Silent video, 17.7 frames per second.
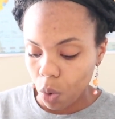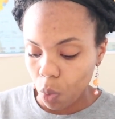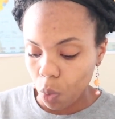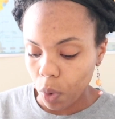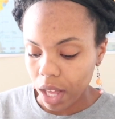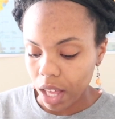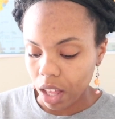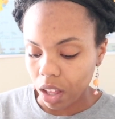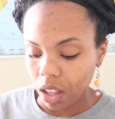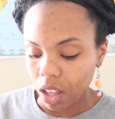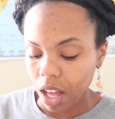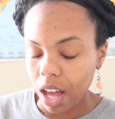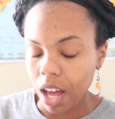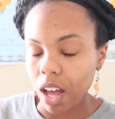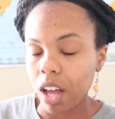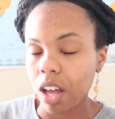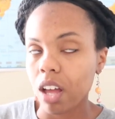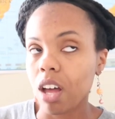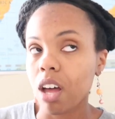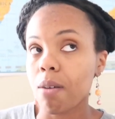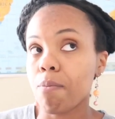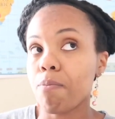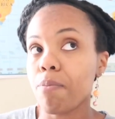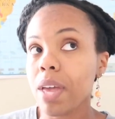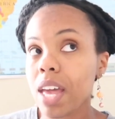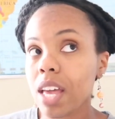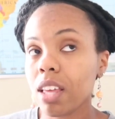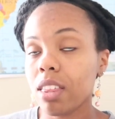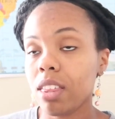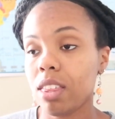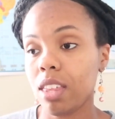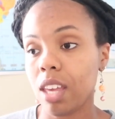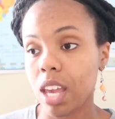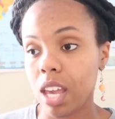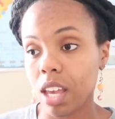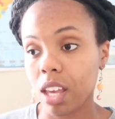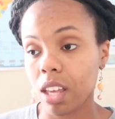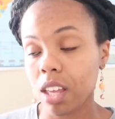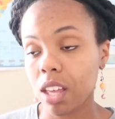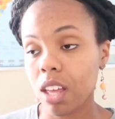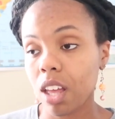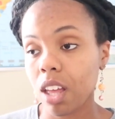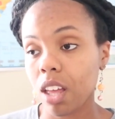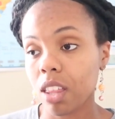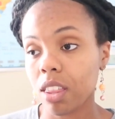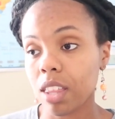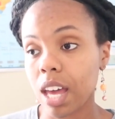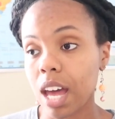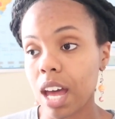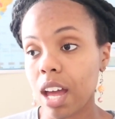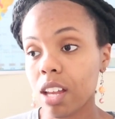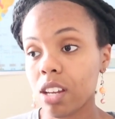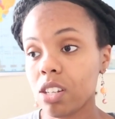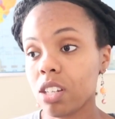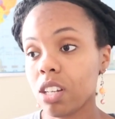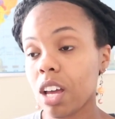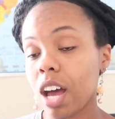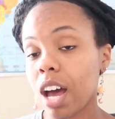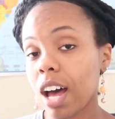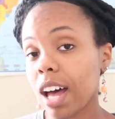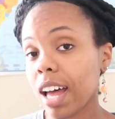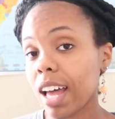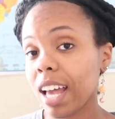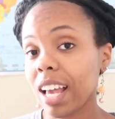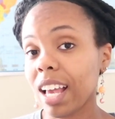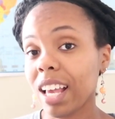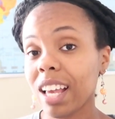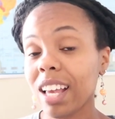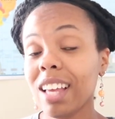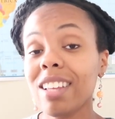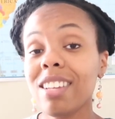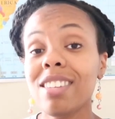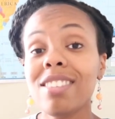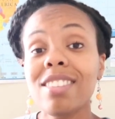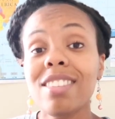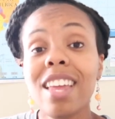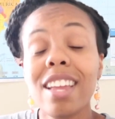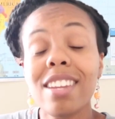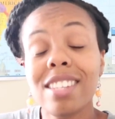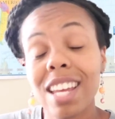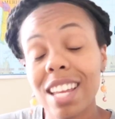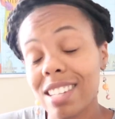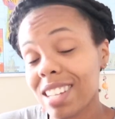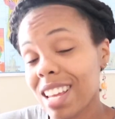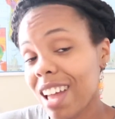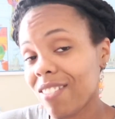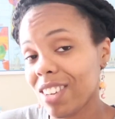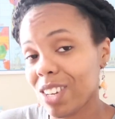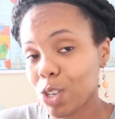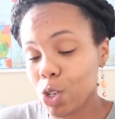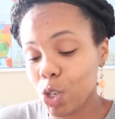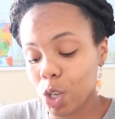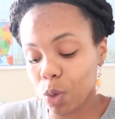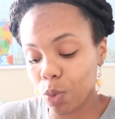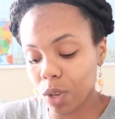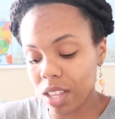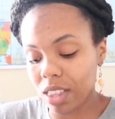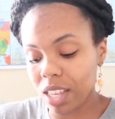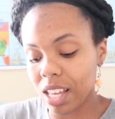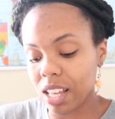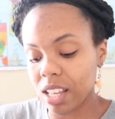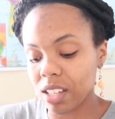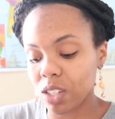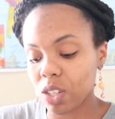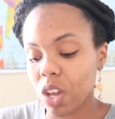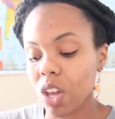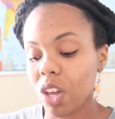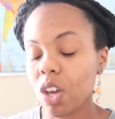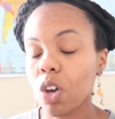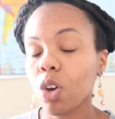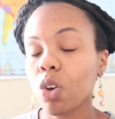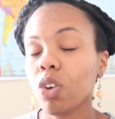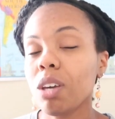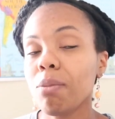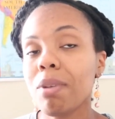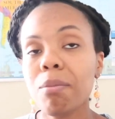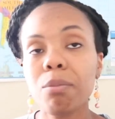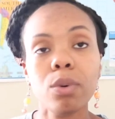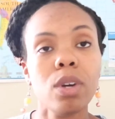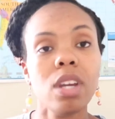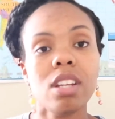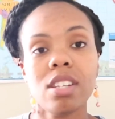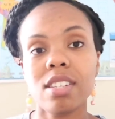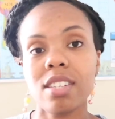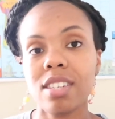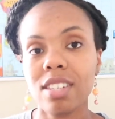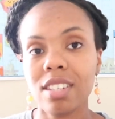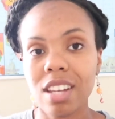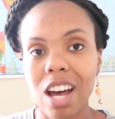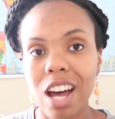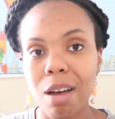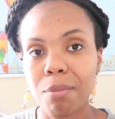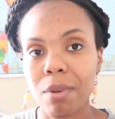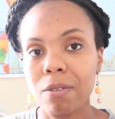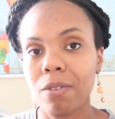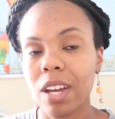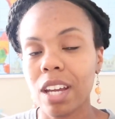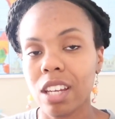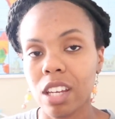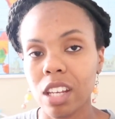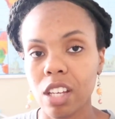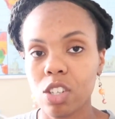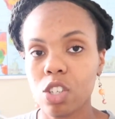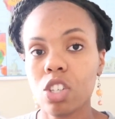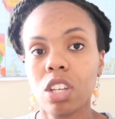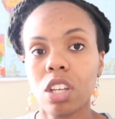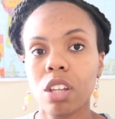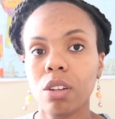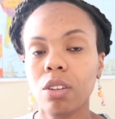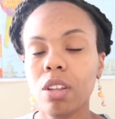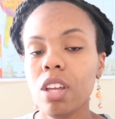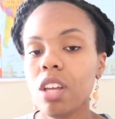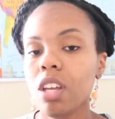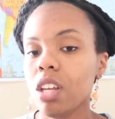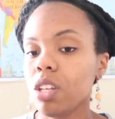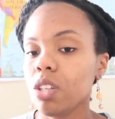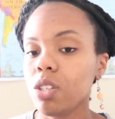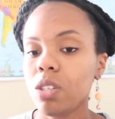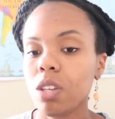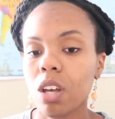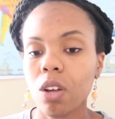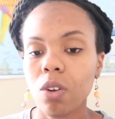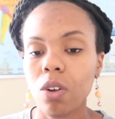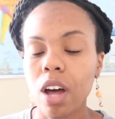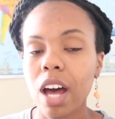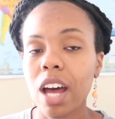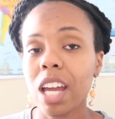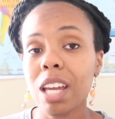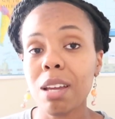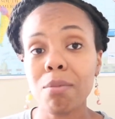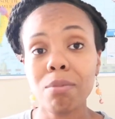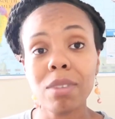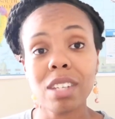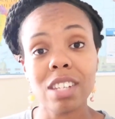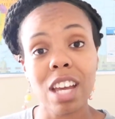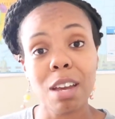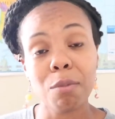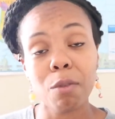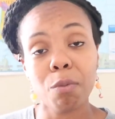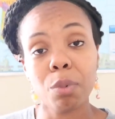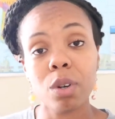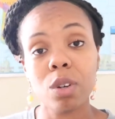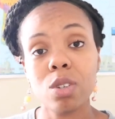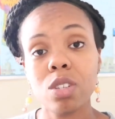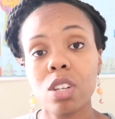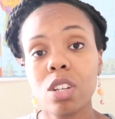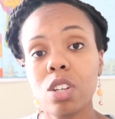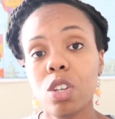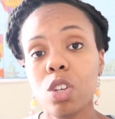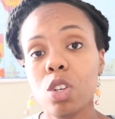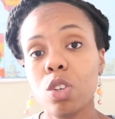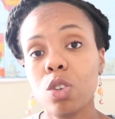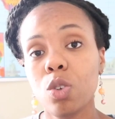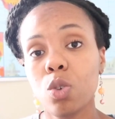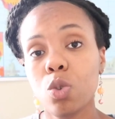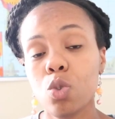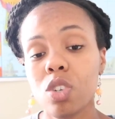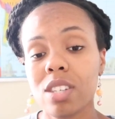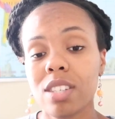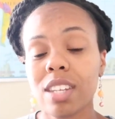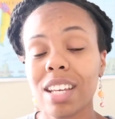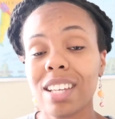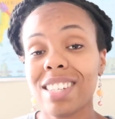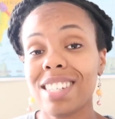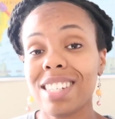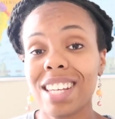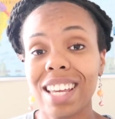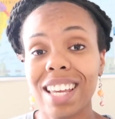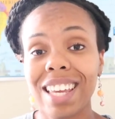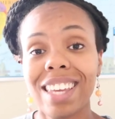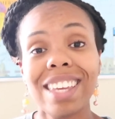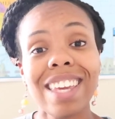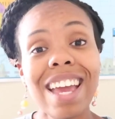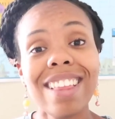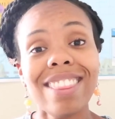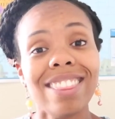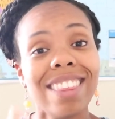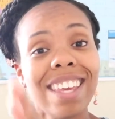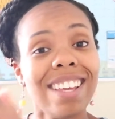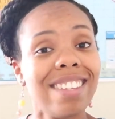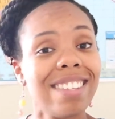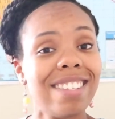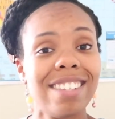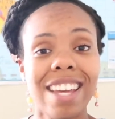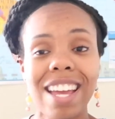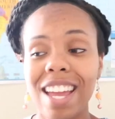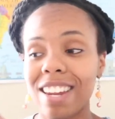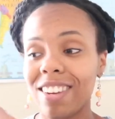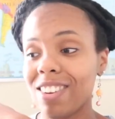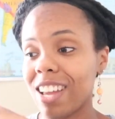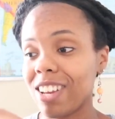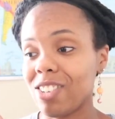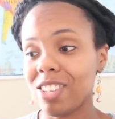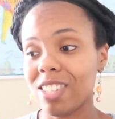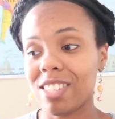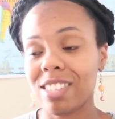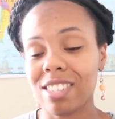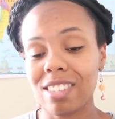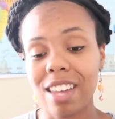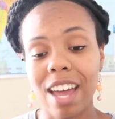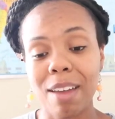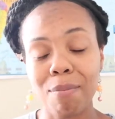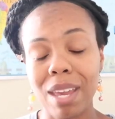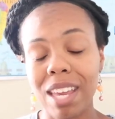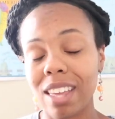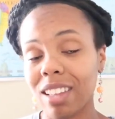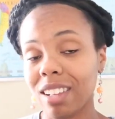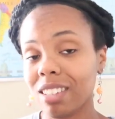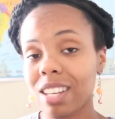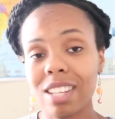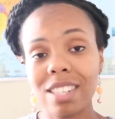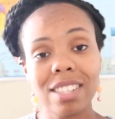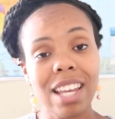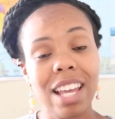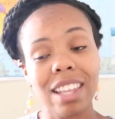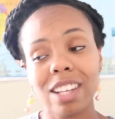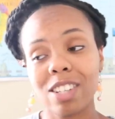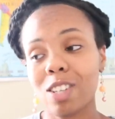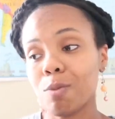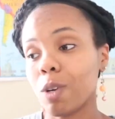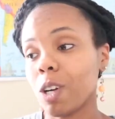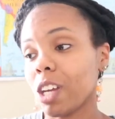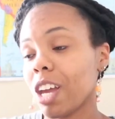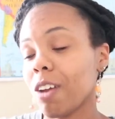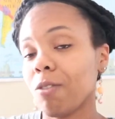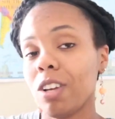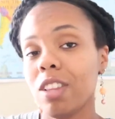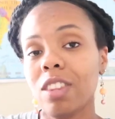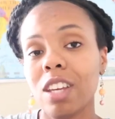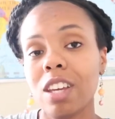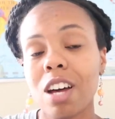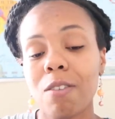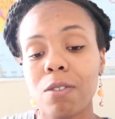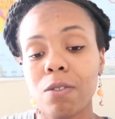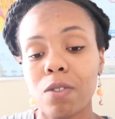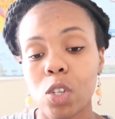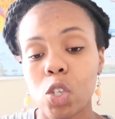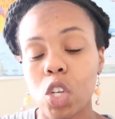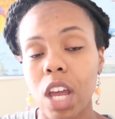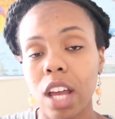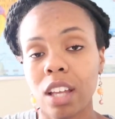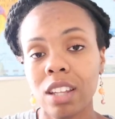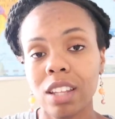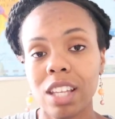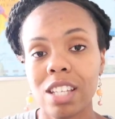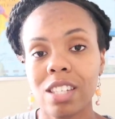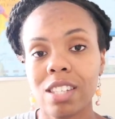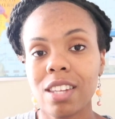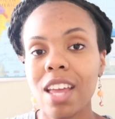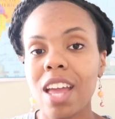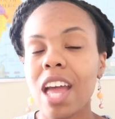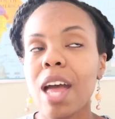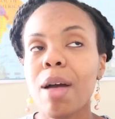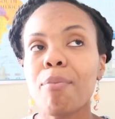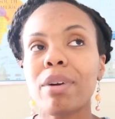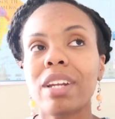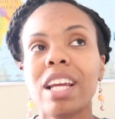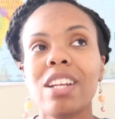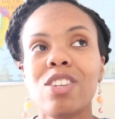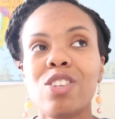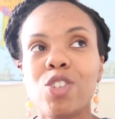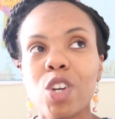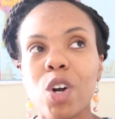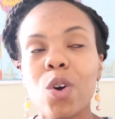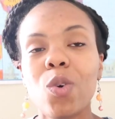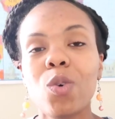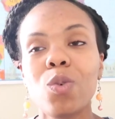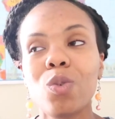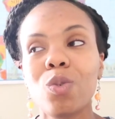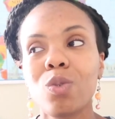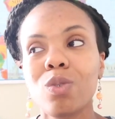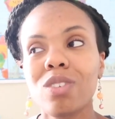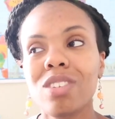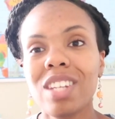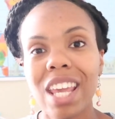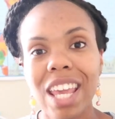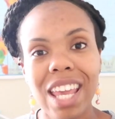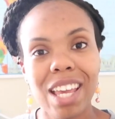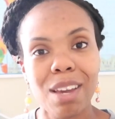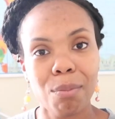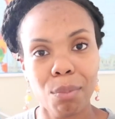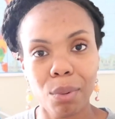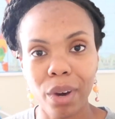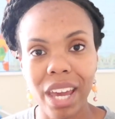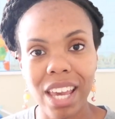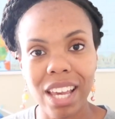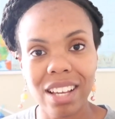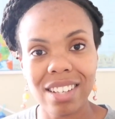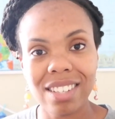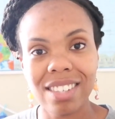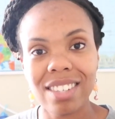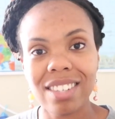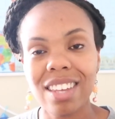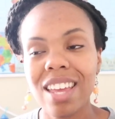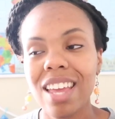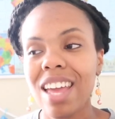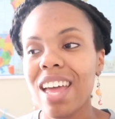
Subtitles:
Well, a big thing that I tend to have an issue with is remembering to stop if I need to. So I am the type of person who just likes to get things done. I make a list. I like to mark everything off of a checklist, but I don't take breaks.